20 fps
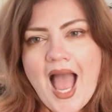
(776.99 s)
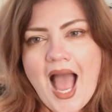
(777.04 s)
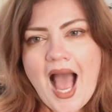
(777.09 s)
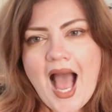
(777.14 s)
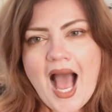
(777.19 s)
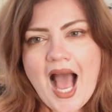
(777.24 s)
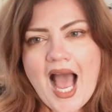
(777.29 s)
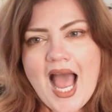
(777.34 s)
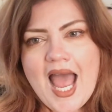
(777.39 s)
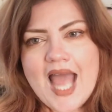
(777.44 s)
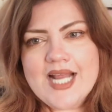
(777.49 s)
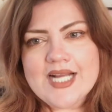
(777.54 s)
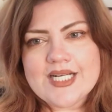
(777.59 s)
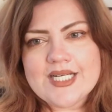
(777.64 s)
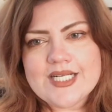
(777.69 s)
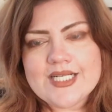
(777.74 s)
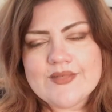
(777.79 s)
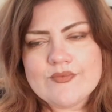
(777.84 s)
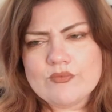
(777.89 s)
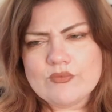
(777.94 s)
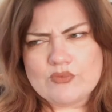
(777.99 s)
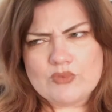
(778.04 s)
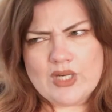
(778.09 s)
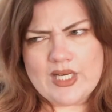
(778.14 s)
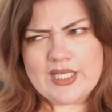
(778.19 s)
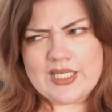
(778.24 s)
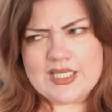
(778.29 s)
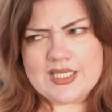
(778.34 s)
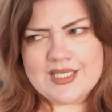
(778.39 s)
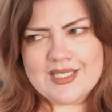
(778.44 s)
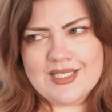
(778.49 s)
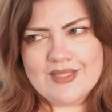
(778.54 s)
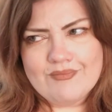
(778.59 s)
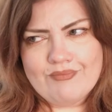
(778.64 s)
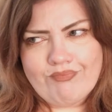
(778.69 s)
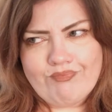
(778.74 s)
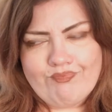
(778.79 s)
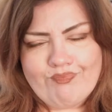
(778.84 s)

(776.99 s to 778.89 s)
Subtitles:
right, is it?